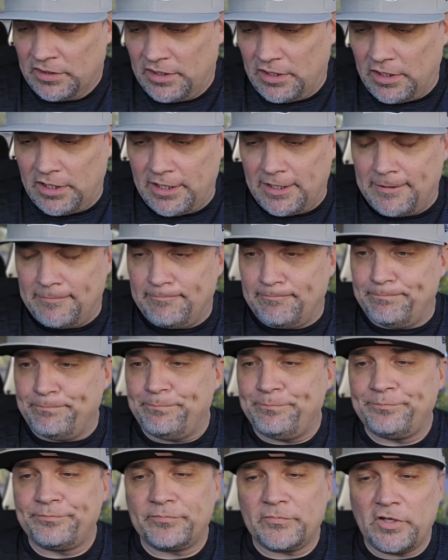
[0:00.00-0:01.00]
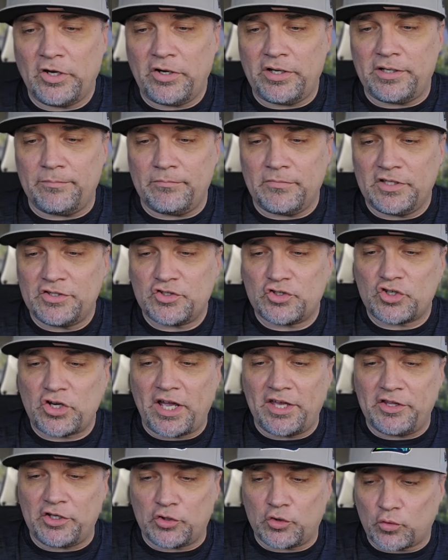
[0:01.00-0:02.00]
All right, let's
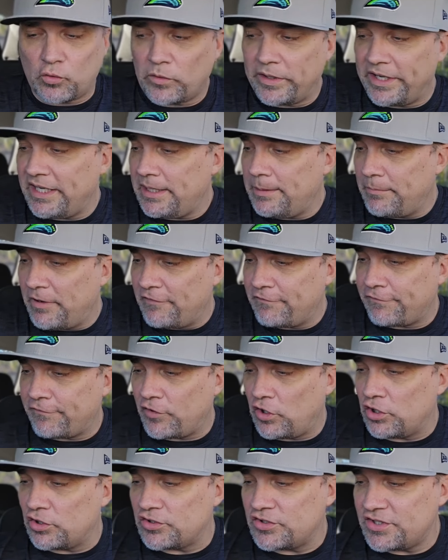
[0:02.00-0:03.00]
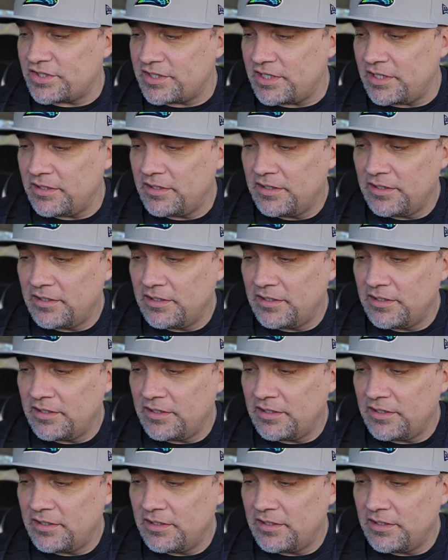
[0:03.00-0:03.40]
try the cream first,